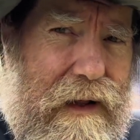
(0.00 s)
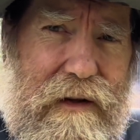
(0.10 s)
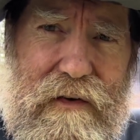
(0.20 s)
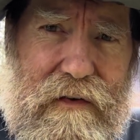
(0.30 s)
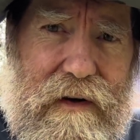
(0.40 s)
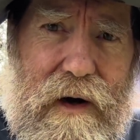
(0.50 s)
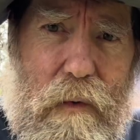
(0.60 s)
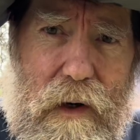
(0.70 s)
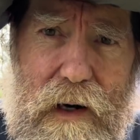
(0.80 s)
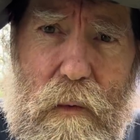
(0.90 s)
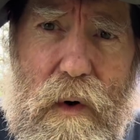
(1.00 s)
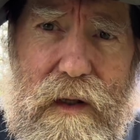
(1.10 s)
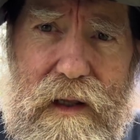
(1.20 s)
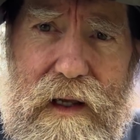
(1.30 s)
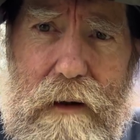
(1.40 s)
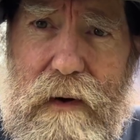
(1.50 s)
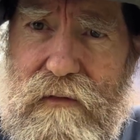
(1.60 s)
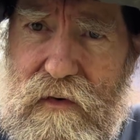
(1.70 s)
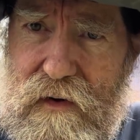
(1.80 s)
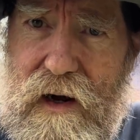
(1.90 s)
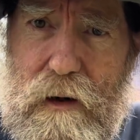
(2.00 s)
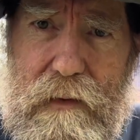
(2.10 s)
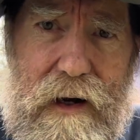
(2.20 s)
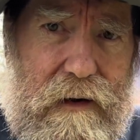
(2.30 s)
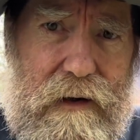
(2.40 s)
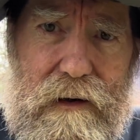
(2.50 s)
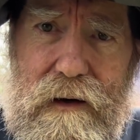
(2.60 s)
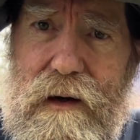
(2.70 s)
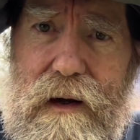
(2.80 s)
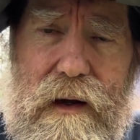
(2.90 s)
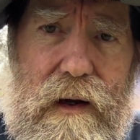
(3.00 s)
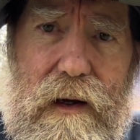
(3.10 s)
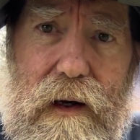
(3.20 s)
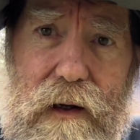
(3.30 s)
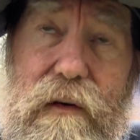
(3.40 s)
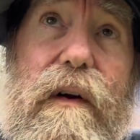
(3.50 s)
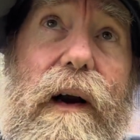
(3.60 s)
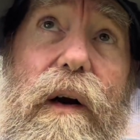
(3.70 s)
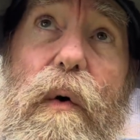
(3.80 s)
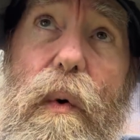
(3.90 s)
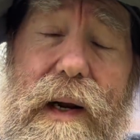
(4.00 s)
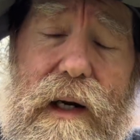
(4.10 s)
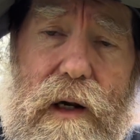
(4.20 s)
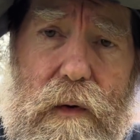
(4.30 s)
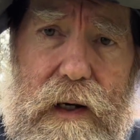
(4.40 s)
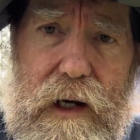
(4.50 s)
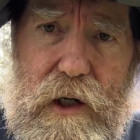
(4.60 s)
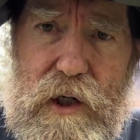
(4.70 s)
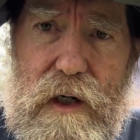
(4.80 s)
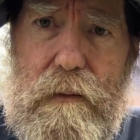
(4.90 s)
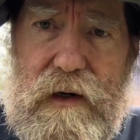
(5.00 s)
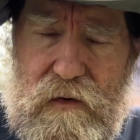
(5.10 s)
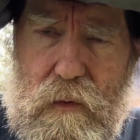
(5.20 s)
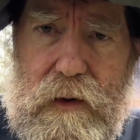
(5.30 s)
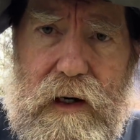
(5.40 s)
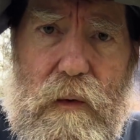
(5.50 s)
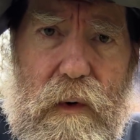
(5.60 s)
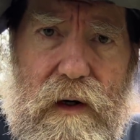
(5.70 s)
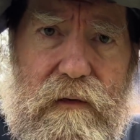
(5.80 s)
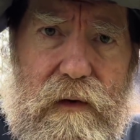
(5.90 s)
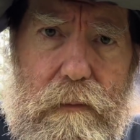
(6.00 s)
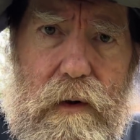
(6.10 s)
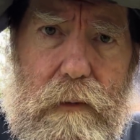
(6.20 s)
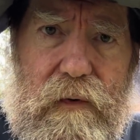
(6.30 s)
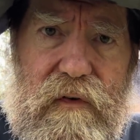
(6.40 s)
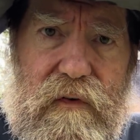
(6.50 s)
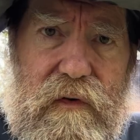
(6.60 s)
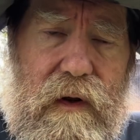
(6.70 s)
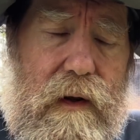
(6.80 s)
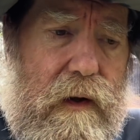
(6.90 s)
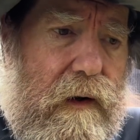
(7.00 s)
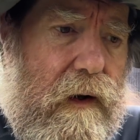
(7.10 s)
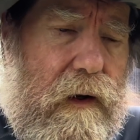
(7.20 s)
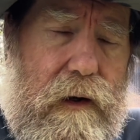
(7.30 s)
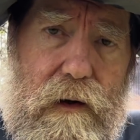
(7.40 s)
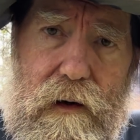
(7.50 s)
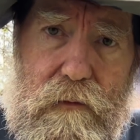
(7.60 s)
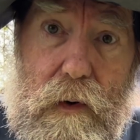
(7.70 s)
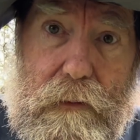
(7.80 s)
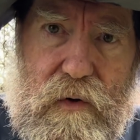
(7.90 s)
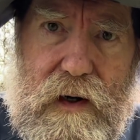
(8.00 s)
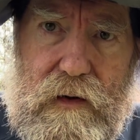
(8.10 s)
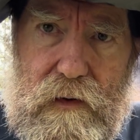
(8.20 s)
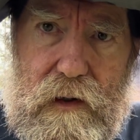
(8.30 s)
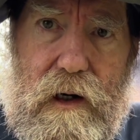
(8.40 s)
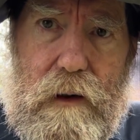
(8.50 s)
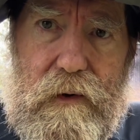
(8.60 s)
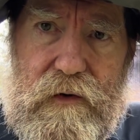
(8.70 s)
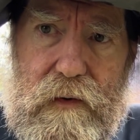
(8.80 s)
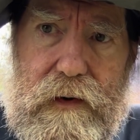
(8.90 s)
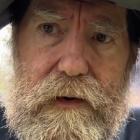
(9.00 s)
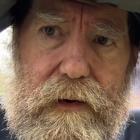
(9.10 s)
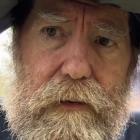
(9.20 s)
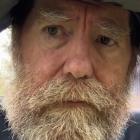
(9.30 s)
This is not where I want them. I've just got them out here. Uh, it's not a great location, but it's working well for the purposes uh, of what I'm trying to accomplish right now.